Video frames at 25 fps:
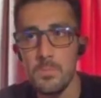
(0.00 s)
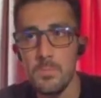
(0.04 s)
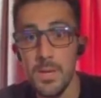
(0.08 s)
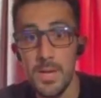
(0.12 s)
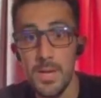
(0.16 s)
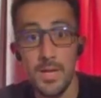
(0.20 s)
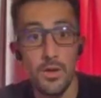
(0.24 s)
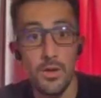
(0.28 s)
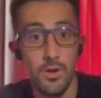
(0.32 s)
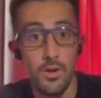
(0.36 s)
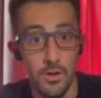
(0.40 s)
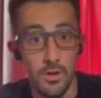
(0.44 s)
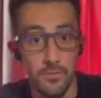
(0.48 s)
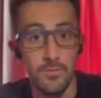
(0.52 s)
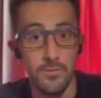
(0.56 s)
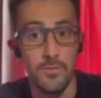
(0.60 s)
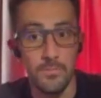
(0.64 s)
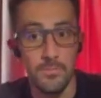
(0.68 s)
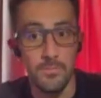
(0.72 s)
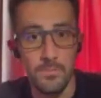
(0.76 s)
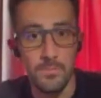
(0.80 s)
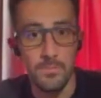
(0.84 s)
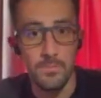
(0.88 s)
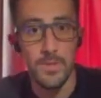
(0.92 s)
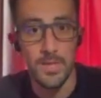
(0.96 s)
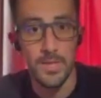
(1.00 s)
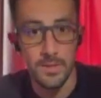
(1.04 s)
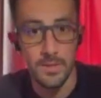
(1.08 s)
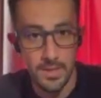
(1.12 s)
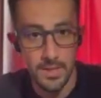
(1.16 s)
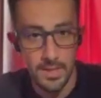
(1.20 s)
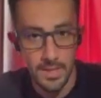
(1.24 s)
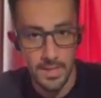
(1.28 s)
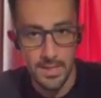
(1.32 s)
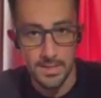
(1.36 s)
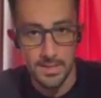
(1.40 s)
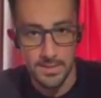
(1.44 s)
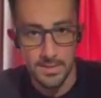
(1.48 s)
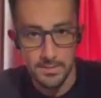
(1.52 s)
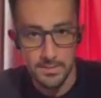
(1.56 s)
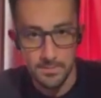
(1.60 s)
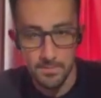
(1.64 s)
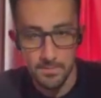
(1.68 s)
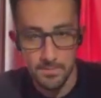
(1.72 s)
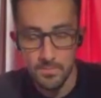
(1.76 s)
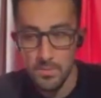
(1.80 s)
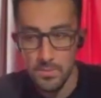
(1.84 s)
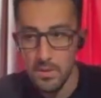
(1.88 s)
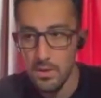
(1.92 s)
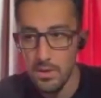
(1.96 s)
pay off in the end.
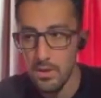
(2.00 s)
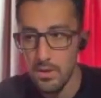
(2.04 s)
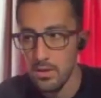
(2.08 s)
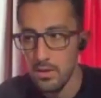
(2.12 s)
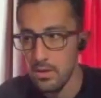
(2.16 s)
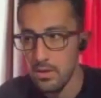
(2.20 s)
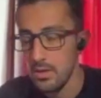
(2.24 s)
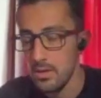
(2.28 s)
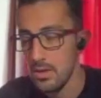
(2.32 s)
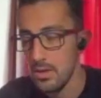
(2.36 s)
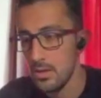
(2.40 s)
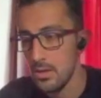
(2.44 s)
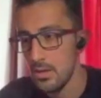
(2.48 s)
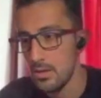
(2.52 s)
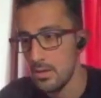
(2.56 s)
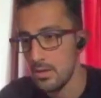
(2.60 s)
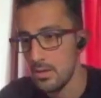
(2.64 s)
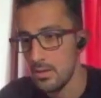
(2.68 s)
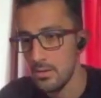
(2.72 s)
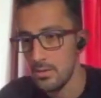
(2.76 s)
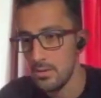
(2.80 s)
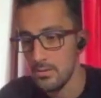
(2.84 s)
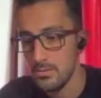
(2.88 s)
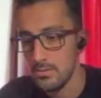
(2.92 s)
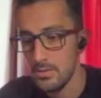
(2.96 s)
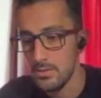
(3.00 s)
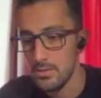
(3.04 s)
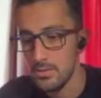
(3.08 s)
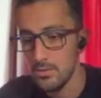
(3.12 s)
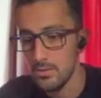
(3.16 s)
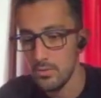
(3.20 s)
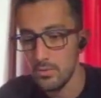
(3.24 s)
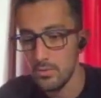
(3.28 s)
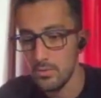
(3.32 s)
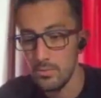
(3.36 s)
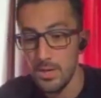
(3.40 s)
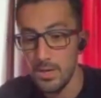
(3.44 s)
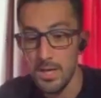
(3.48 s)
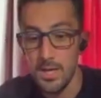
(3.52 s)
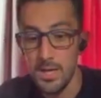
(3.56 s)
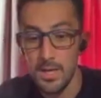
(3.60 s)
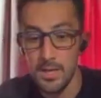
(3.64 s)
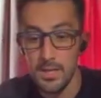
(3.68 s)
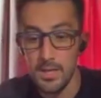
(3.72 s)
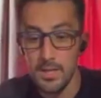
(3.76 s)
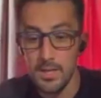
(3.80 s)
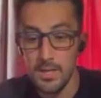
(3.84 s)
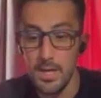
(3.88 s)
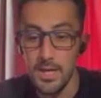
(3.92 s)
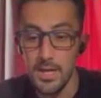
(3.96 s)
So
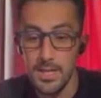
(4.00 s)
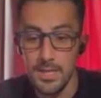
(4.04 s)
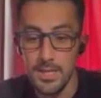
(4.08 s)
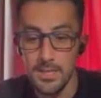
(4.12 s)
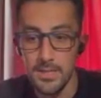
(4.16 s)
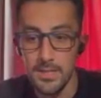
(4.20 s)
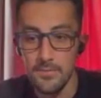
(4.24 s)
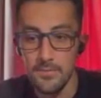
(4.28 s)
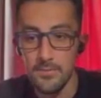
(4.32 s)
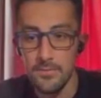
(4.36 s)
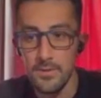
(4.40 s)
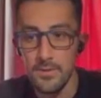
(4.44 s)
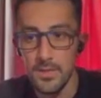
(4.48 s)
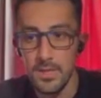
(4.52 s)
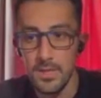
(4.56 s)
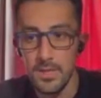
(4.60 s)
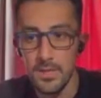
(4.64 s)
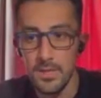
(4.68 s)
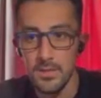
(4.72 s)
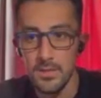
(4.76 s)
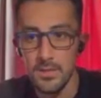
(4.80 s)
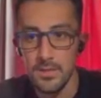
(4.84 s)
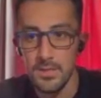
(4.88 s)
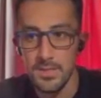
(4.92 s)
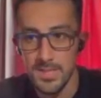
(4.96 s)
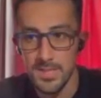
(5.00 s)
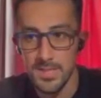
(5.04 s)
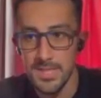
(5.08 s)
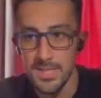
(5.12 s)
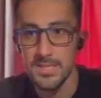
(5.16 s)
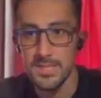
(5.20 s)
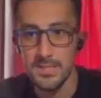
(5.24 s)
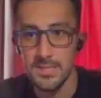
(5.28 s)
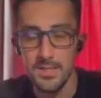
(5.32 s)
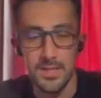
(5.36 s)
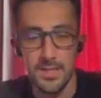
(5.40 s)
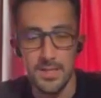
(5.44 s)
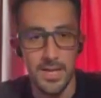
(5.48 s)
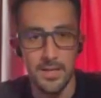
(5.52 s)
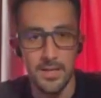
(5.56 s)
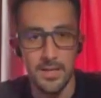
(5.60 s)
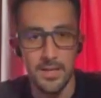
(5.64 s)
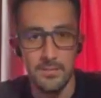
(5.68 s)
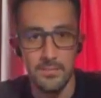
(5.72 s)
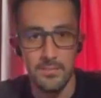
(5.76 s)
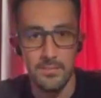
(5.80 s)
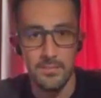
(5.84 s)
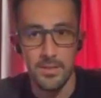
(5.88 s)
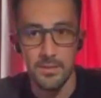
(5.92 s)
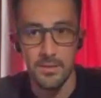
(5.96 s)
I can definitely attest to that
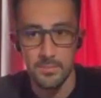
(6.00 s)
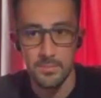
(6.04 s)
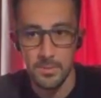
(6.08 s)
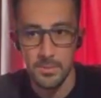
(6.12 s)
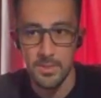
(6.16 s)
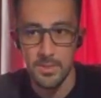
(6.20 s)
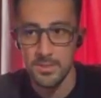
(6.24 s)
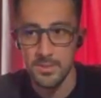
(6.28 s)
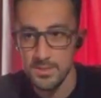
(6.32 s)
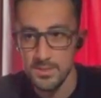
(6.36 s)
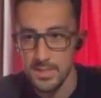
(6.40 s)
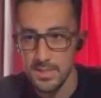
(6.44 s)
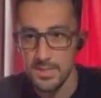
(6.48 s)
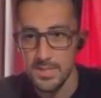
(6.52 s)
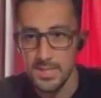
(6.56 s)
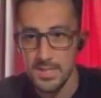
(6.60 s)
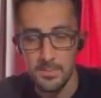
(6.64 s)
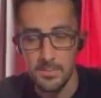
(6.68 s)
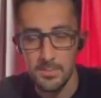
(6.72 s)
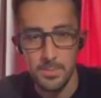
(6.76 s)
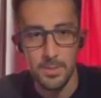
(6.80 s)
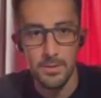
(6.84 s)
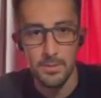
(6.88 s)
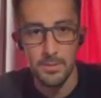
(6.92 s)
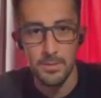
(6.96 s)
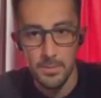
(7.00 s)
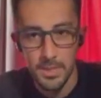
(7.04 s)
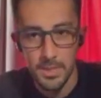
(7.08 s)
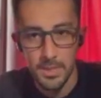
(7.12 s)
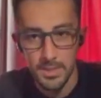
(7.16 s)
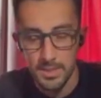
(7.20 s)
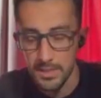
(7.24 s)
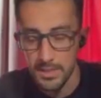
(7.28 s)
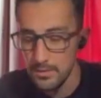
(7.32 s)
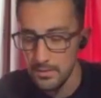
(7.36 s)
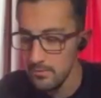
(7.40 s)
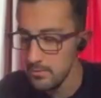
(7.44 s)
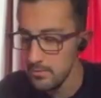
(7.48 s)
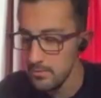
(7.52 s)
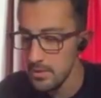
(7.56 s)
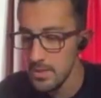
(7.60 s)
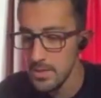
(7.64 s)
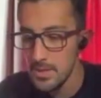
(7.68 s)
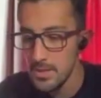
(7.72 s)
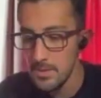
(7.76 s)
because that's happened in my life.